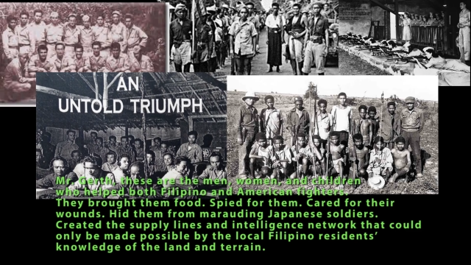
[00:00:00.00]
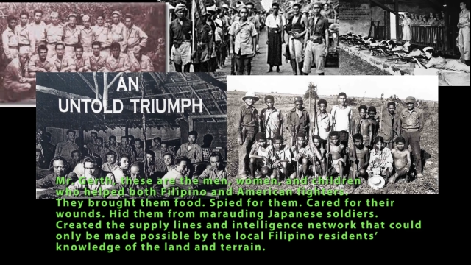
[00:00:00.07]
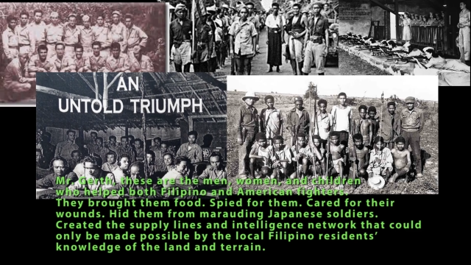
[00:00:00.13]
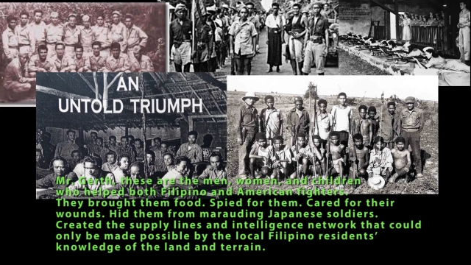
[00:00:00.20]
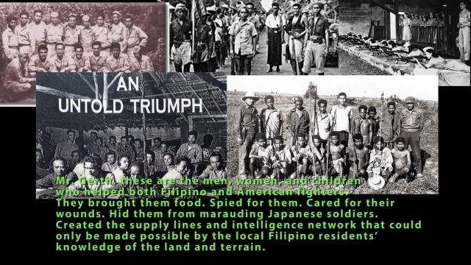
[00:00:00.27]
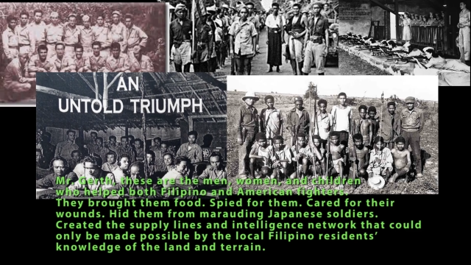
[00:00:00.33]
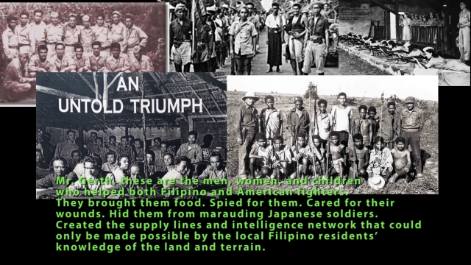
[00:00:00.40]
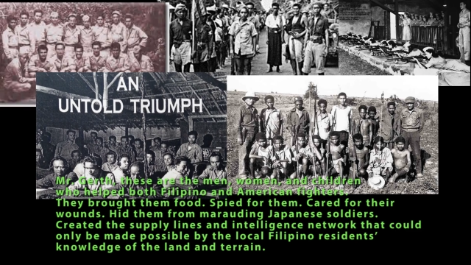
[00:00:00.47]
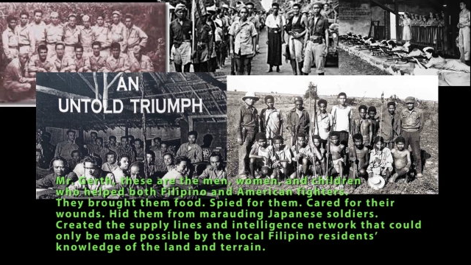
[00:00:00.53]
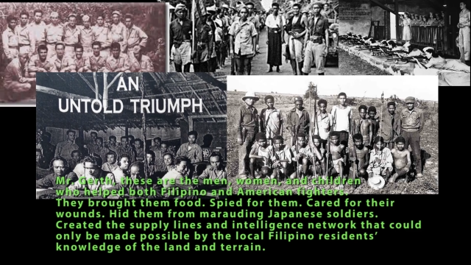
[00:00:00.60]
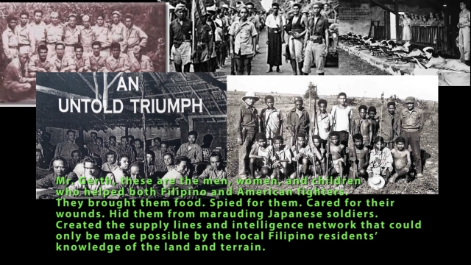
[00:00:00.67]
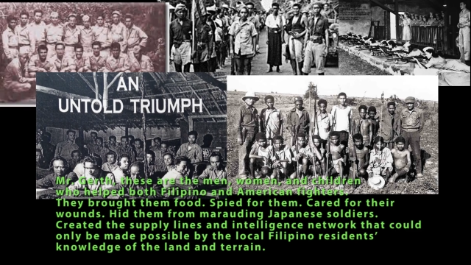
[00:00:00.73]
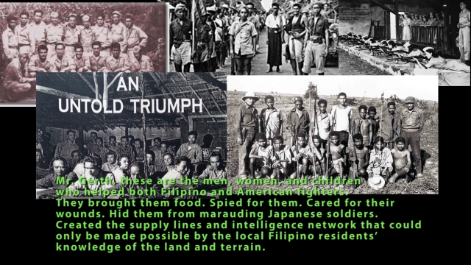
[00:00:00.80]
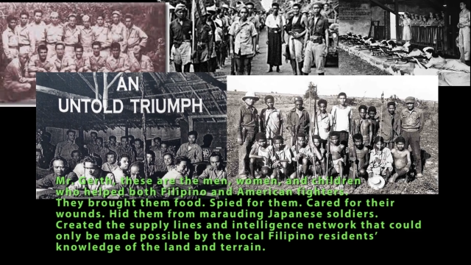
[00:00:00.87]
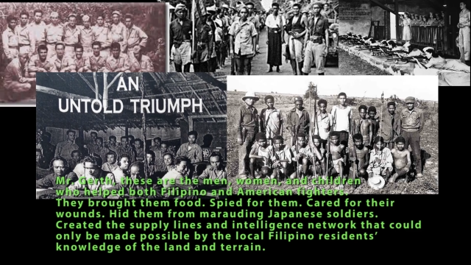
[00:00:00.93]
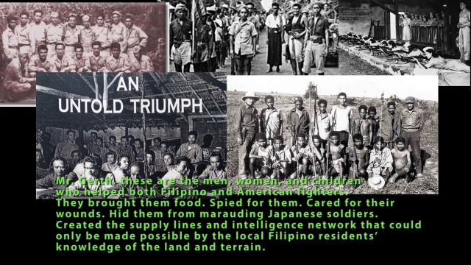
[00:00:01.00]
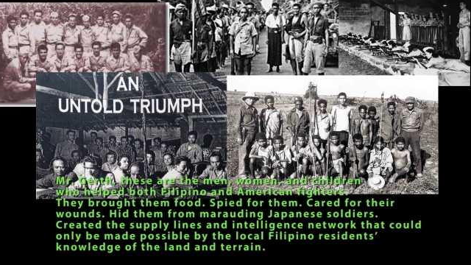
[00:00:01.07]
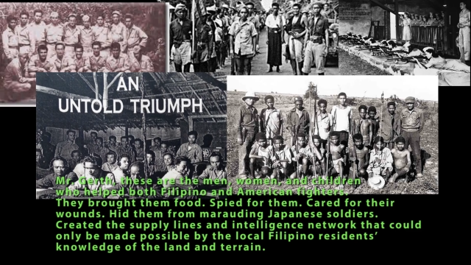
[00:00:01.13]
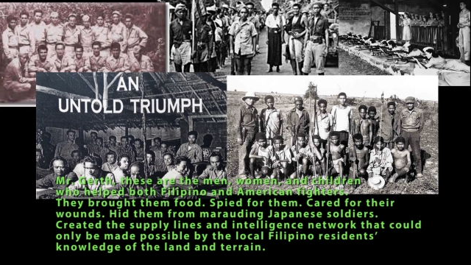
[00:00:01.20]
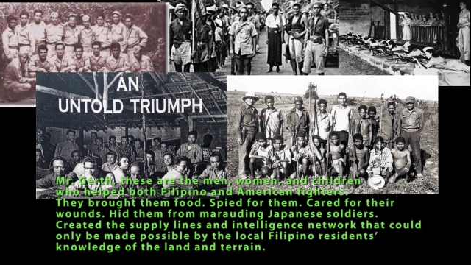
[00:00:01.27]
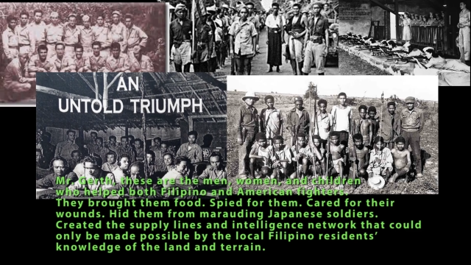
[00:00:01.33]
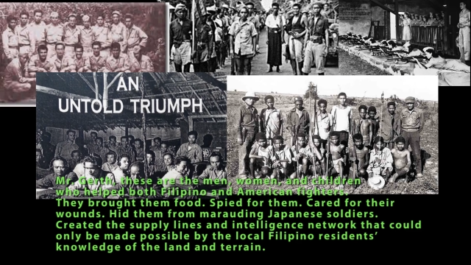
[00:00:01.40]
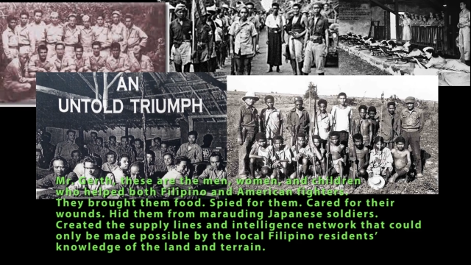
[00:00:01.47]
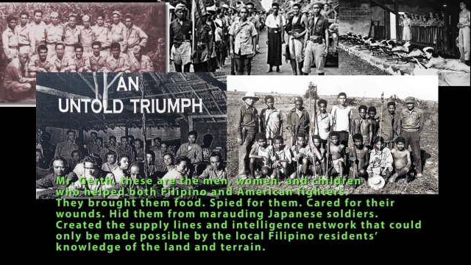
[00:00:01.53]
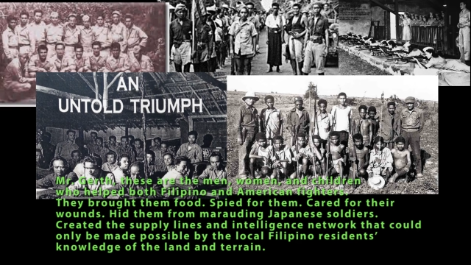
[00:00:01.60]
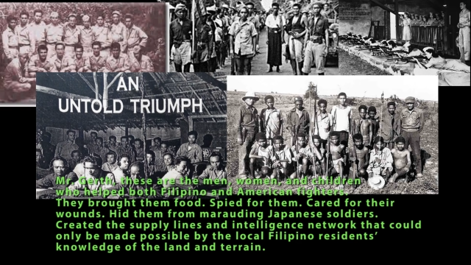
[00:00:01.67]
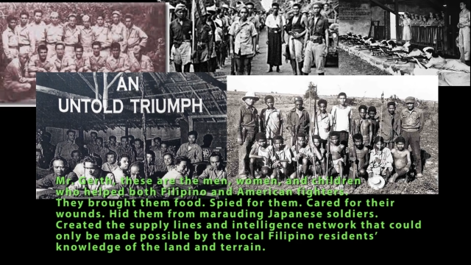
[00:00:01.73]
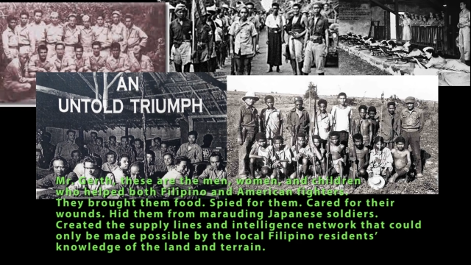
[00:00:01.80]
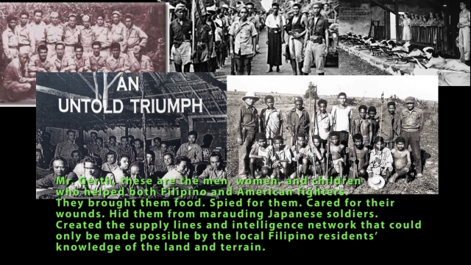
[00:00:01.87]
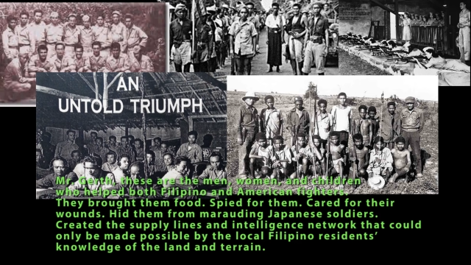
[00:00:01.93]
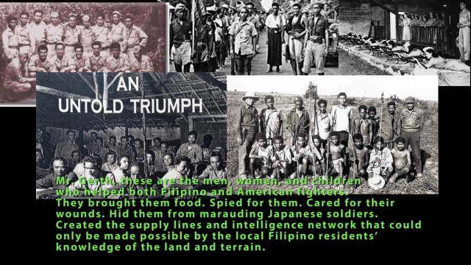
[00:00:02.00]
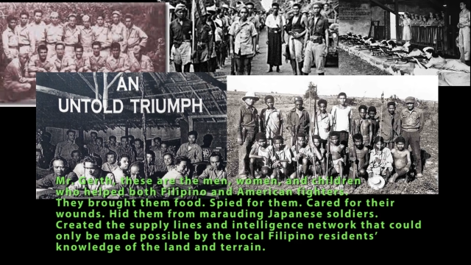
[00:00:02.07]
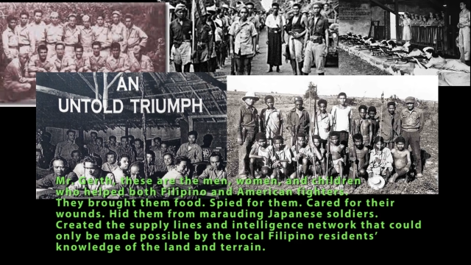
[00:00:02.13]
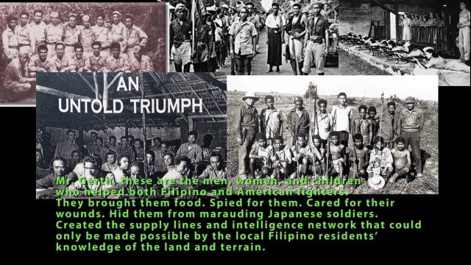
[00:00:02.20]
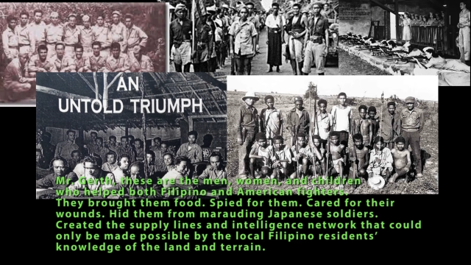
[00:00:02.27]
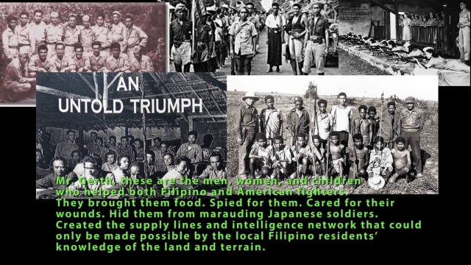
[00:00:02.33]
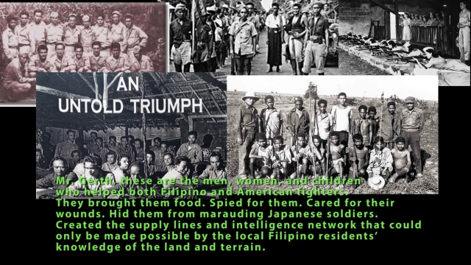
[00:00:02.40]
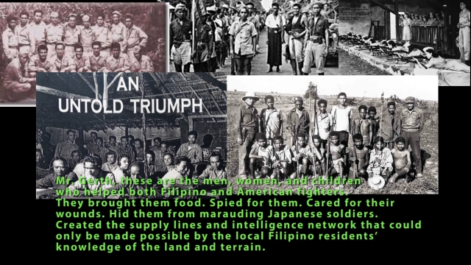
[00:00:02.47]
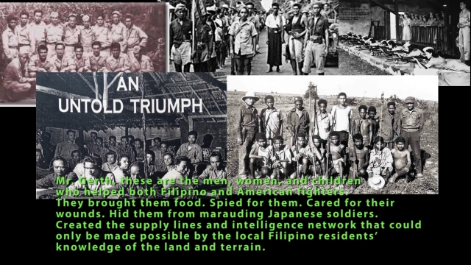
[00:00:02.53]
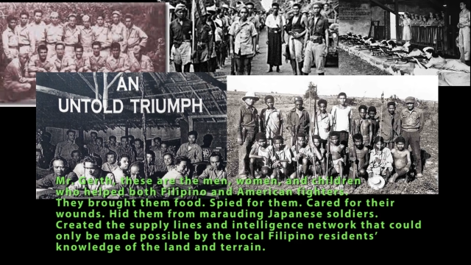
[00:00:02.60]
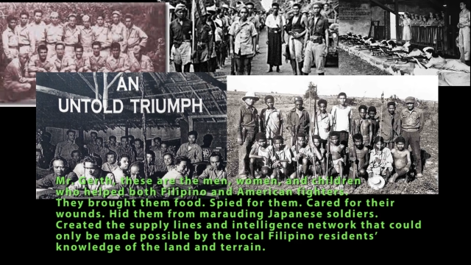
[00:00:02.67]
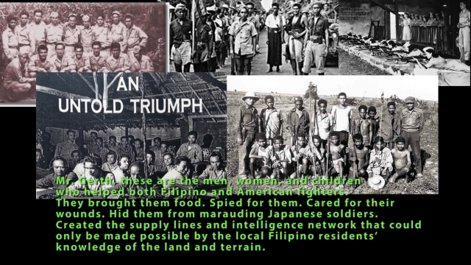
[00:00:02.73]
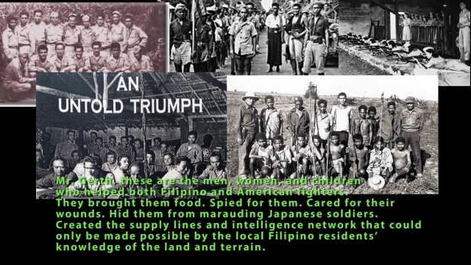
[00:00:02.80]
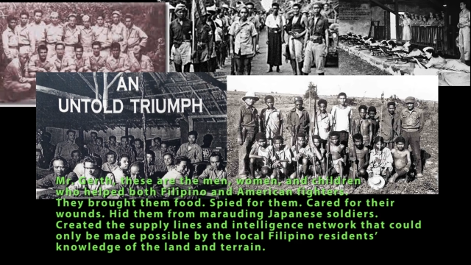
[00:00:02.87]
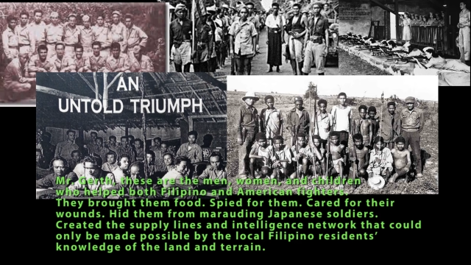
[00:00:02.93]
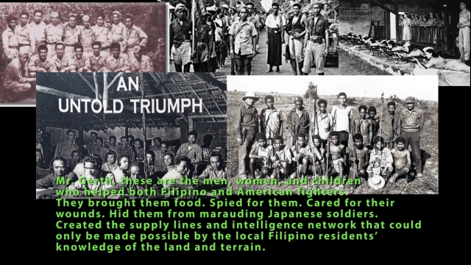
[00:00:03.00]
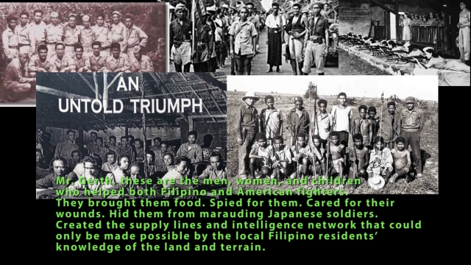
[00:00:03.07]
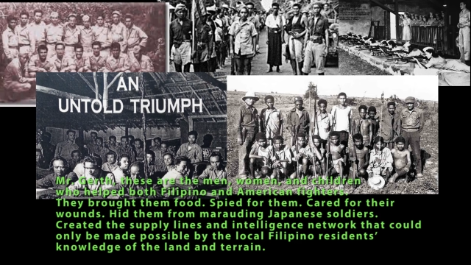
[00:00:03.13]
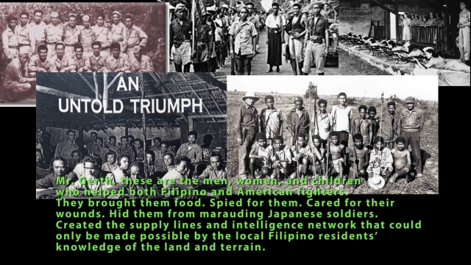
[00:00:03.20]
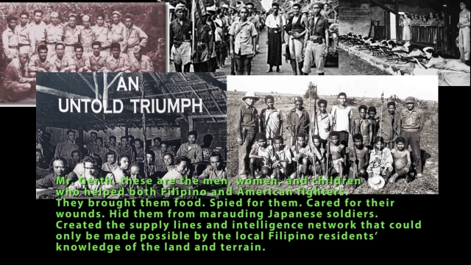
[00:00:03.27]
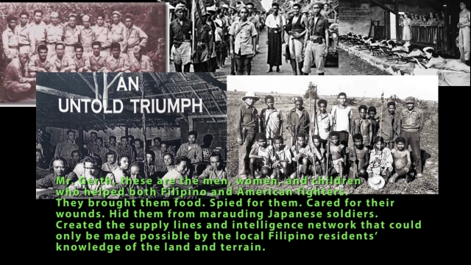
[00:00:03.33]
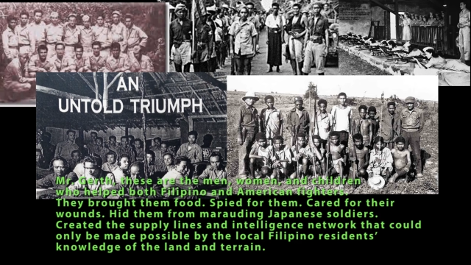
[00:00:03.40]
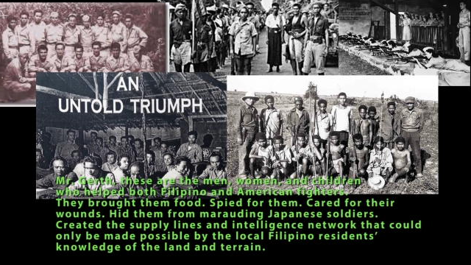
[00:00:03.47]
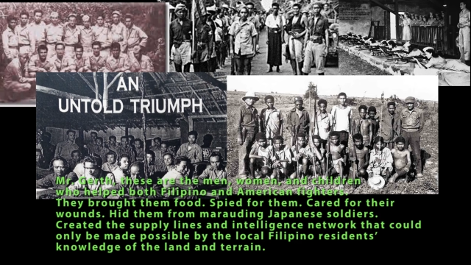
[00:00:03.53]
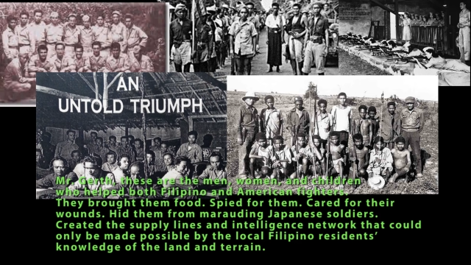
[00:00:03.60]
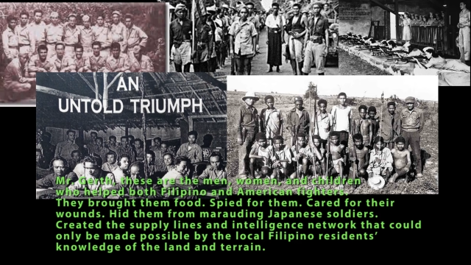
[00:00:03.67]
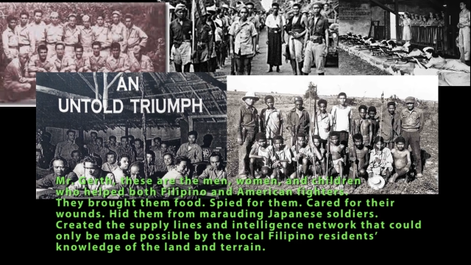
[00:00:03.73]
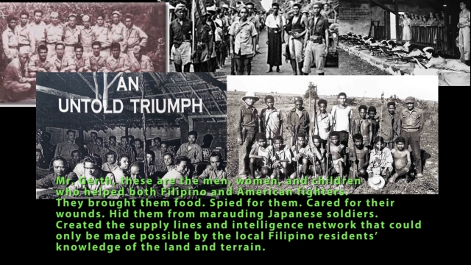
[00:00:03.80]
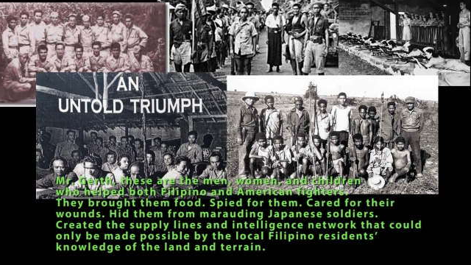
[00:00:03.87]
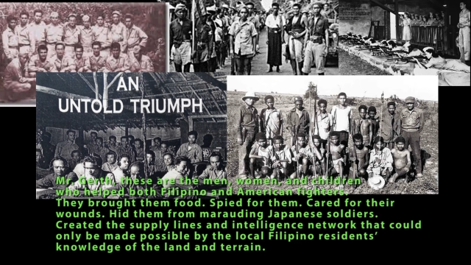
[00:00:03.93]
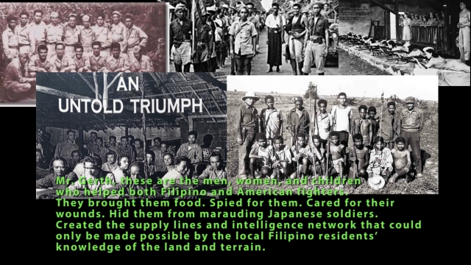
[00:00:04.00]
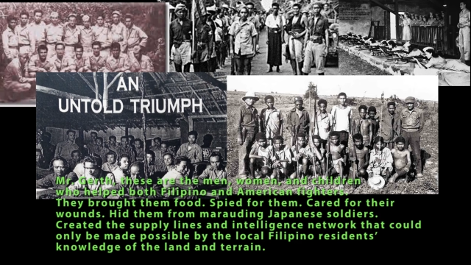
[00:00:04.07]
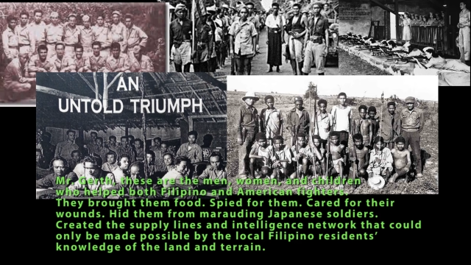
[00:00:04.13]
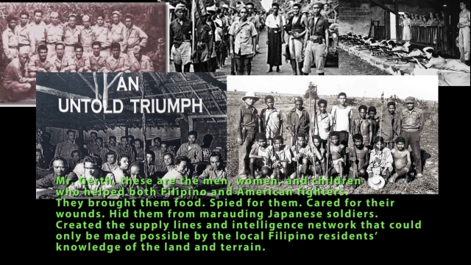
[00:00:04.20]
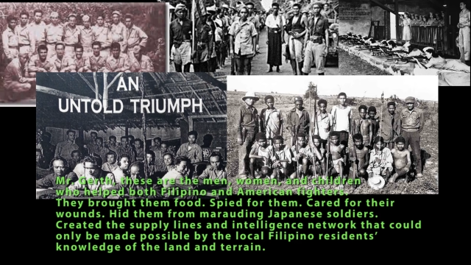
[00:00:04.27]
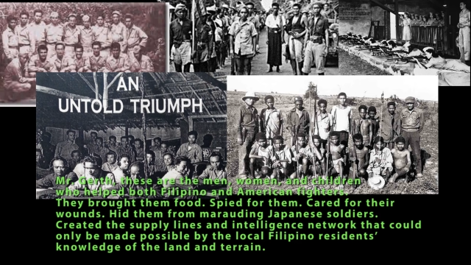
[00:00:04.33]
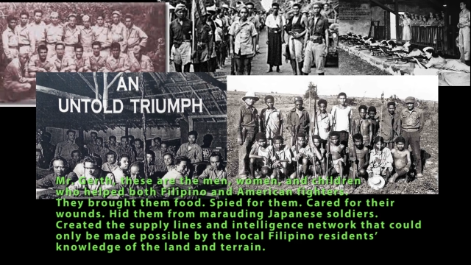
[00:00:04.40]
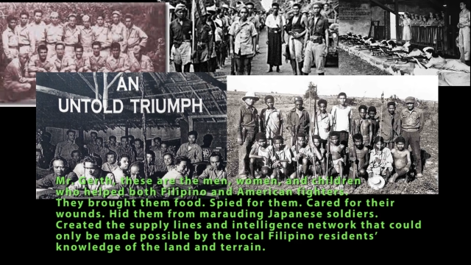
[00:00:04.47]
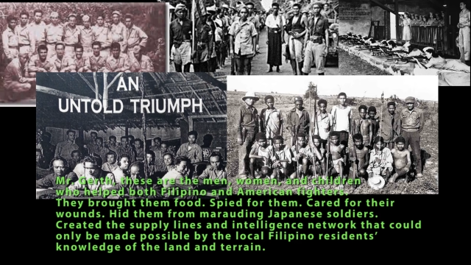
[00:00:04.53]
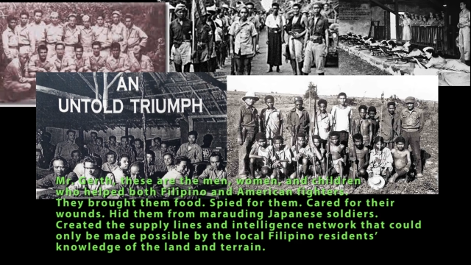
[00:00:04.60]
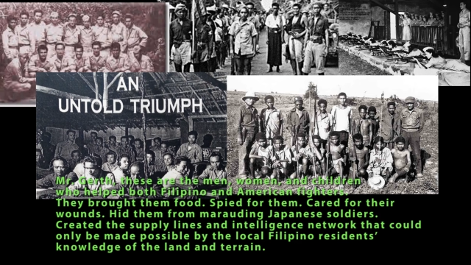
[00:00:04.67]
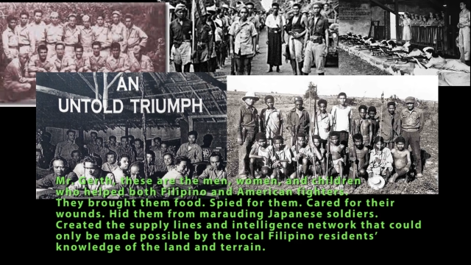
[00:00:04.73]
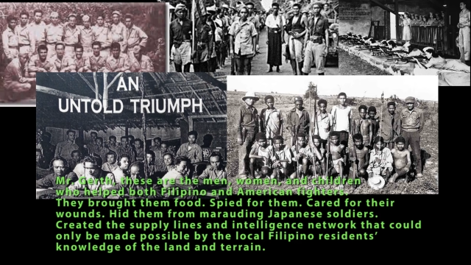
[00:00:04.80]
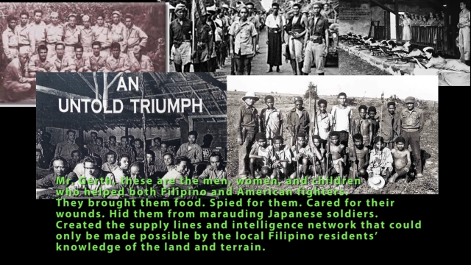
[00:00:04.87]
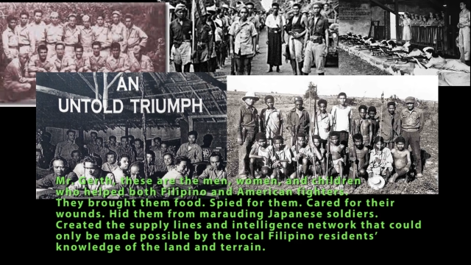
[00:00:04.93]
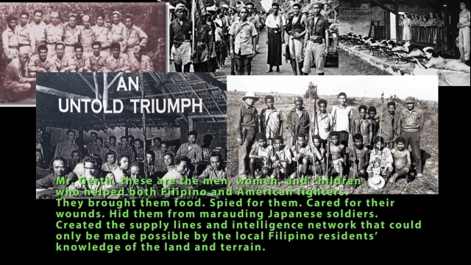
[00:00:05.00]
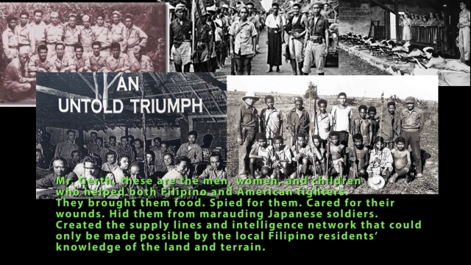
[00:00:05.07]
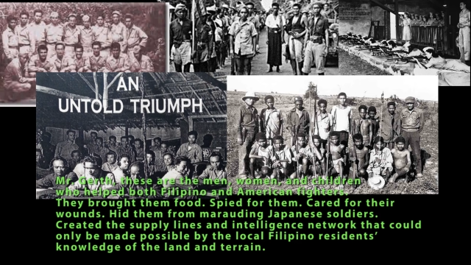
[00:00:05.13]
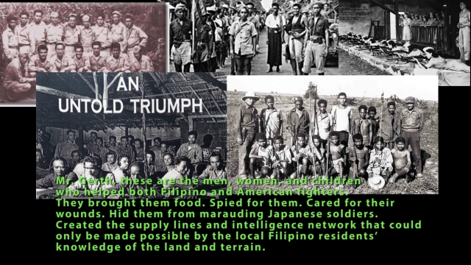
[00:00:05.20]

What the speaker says: [unreadable: no face in view]